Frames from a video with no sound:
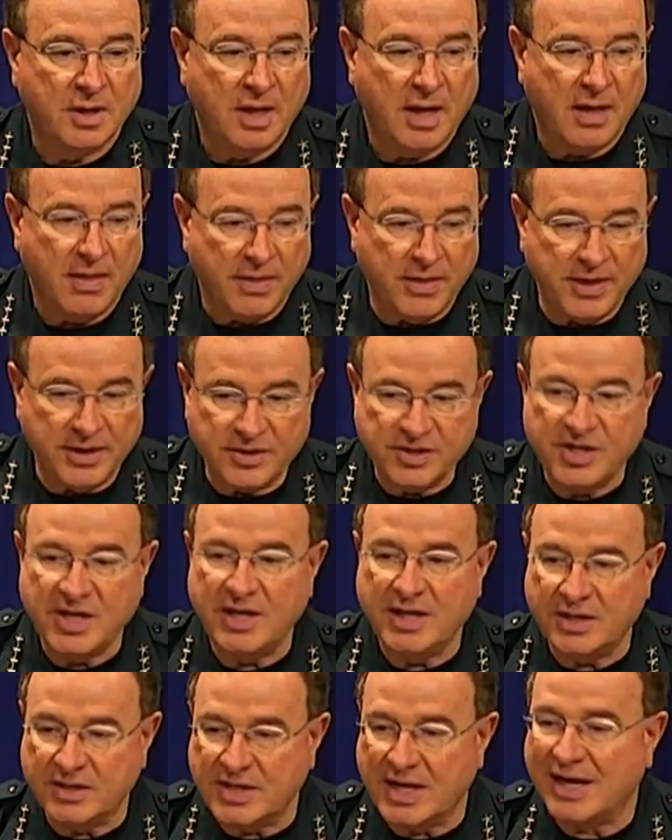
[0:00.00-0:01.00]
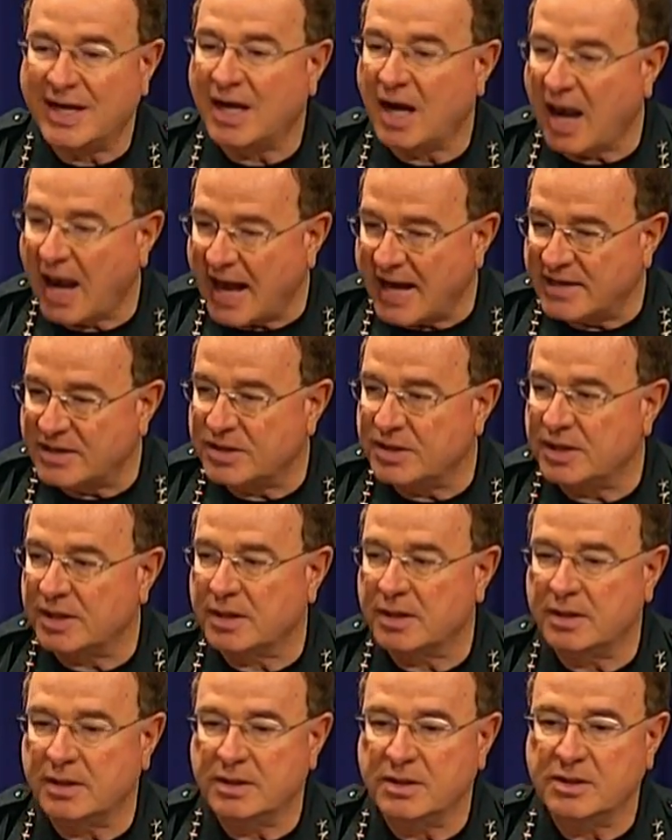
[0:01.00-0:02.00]
This is a classic
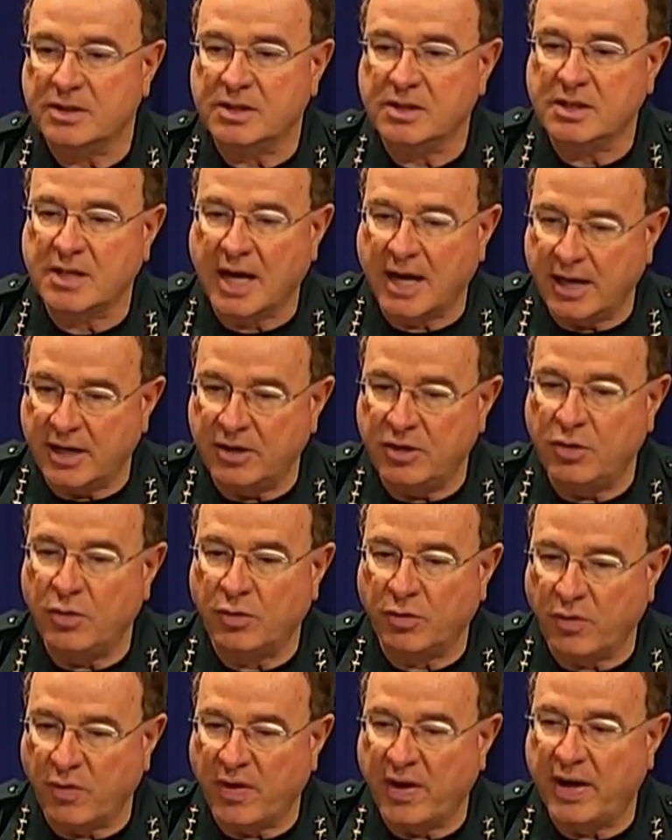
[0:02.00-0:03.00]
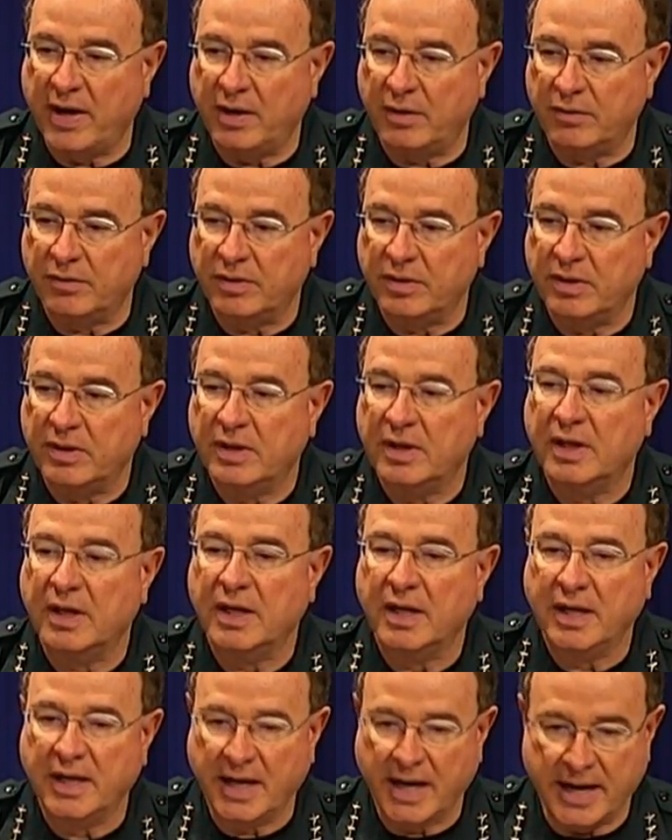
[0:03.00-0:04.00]
stand your ground
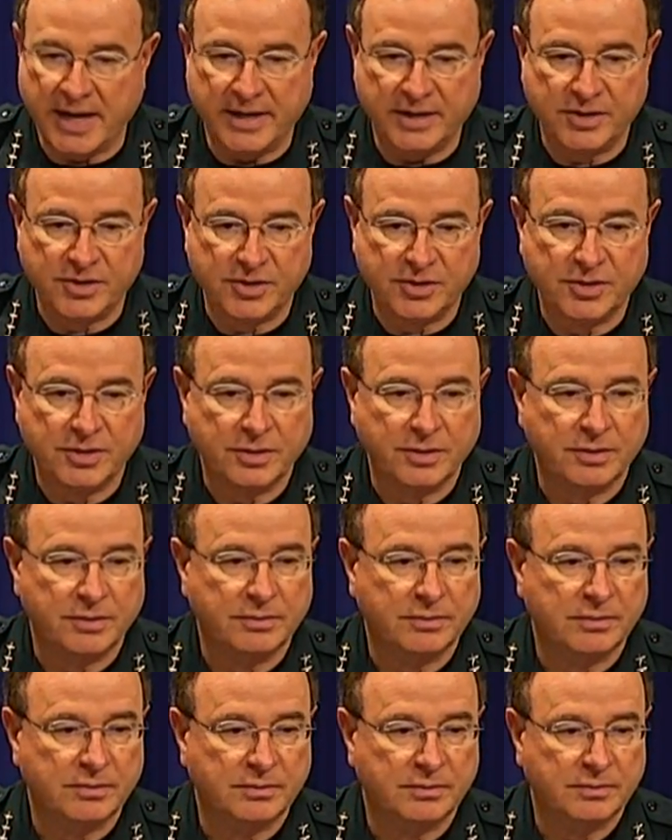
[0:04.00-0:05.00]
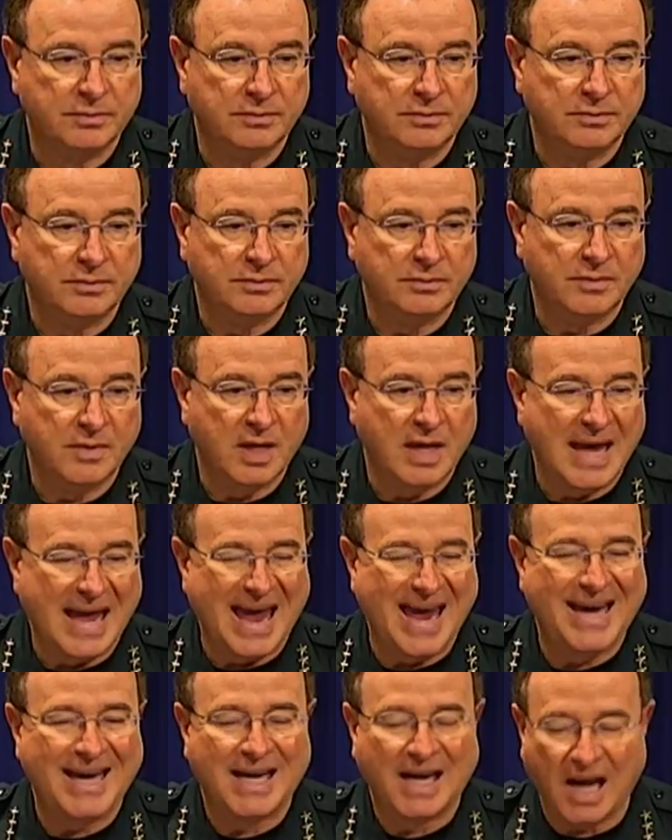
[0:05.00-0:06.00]
case.
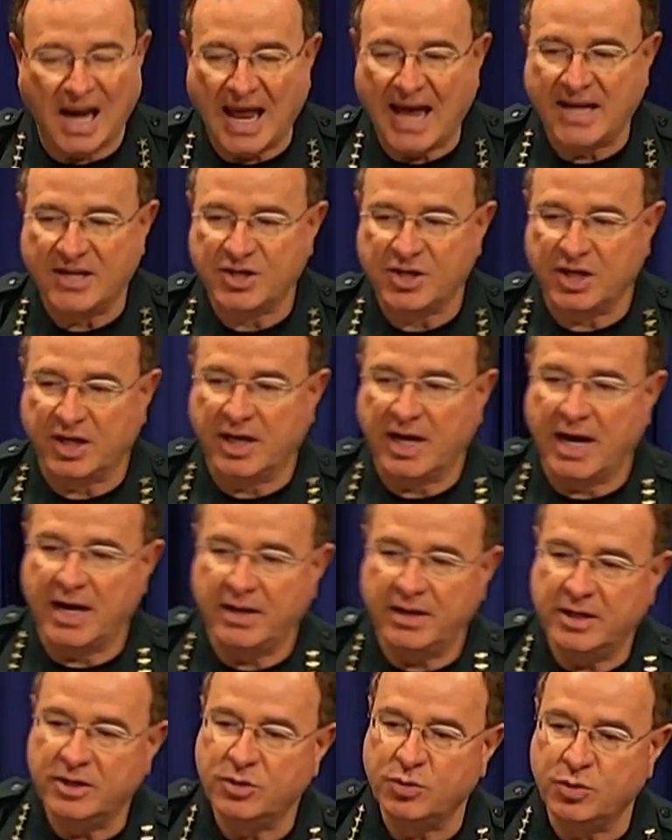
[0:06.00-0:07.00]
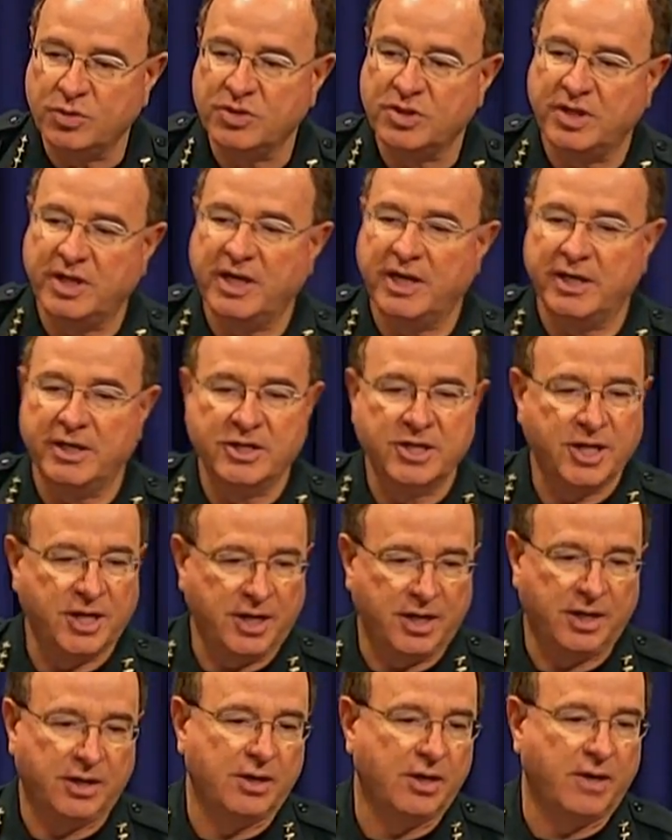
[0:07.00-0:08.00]
A classic, and this was the
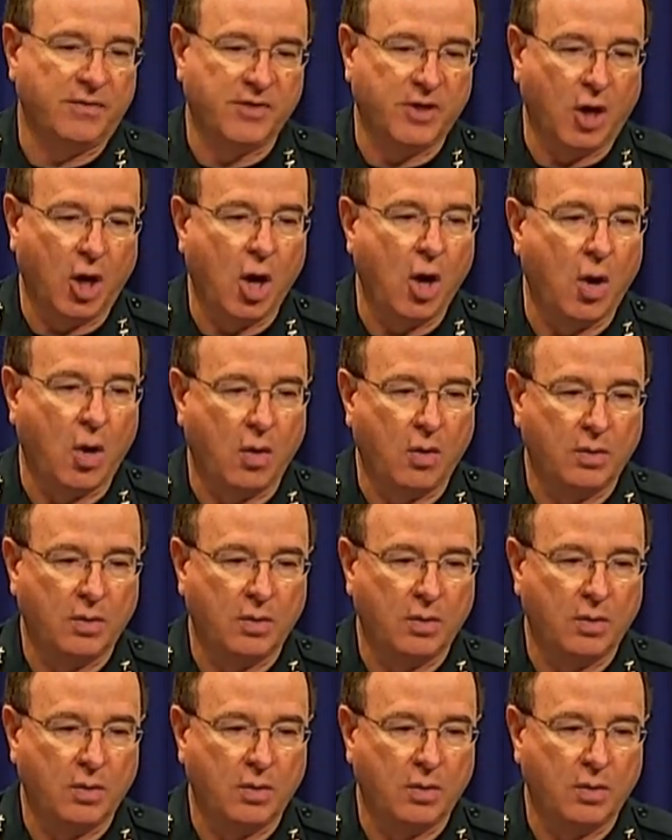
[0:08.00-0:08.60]
intent of the law.